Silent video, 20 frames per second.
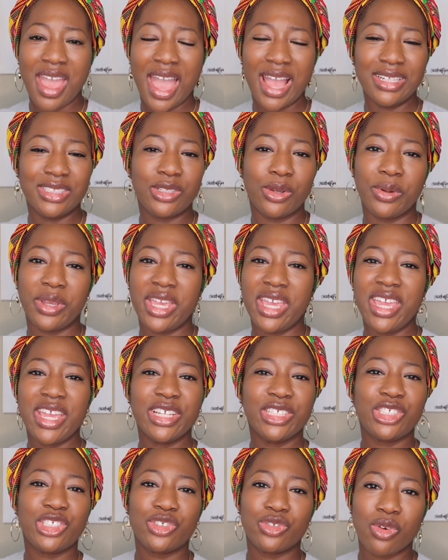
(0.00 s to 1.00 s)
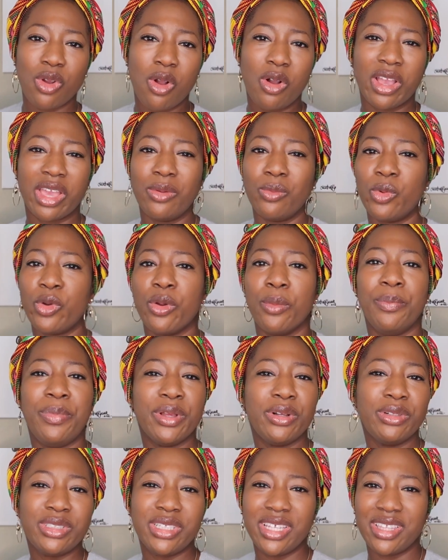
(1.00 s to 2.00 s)
And so he is strong, and we're
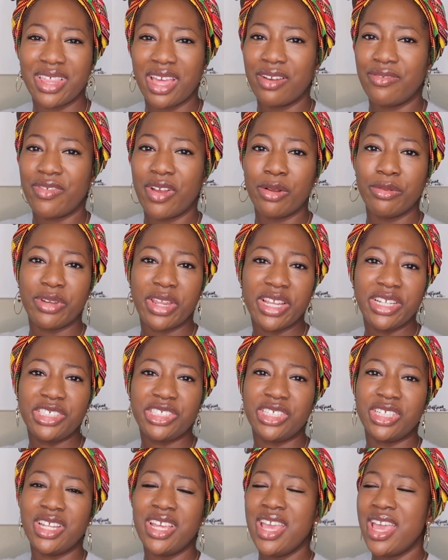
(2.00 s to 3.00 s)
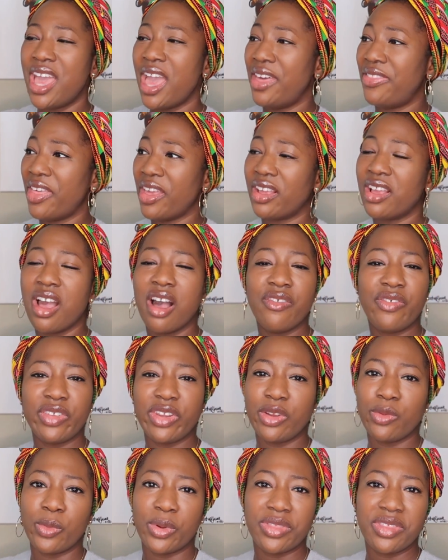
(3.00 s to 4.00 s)
building that foundation and that
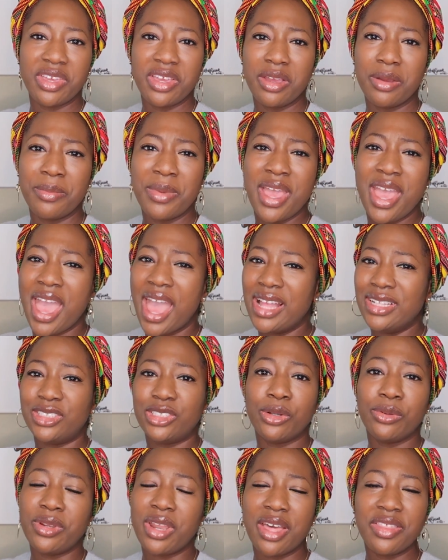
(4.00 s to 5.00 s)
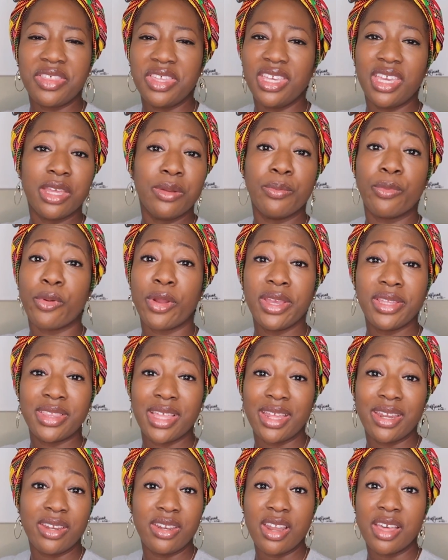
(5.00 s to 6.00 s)
covenant with him. And so nothing can break
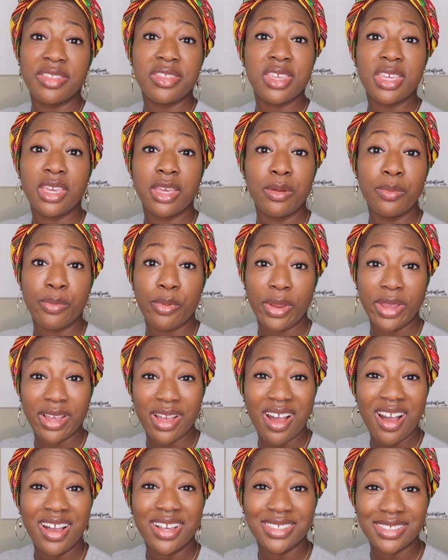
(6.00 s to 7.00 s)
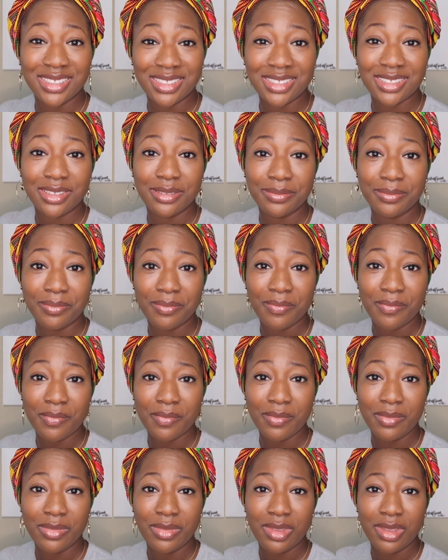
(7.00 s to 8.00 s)
that, and nothing can break us.
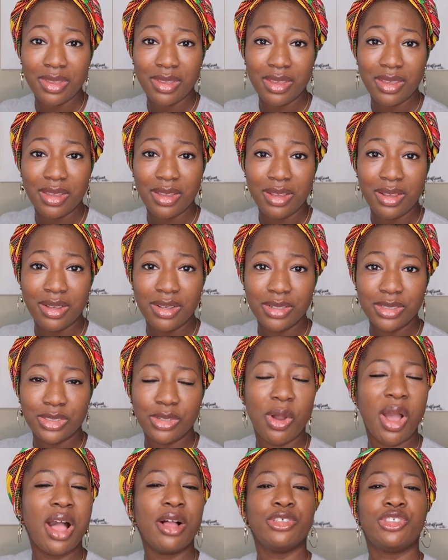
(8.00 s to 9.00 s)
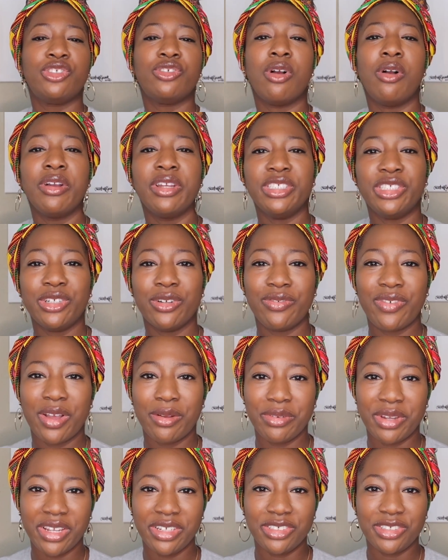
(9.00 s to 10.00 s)
So how strong is your
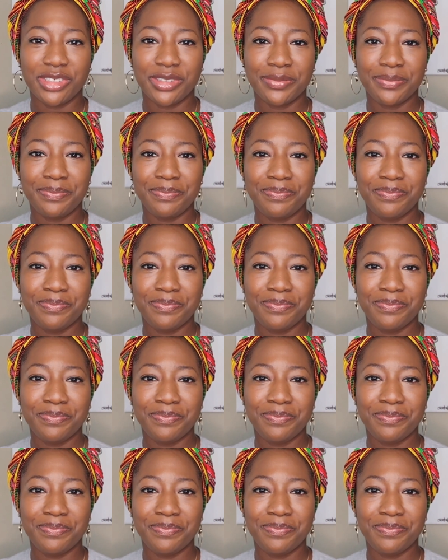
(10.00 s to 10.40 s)
foundation?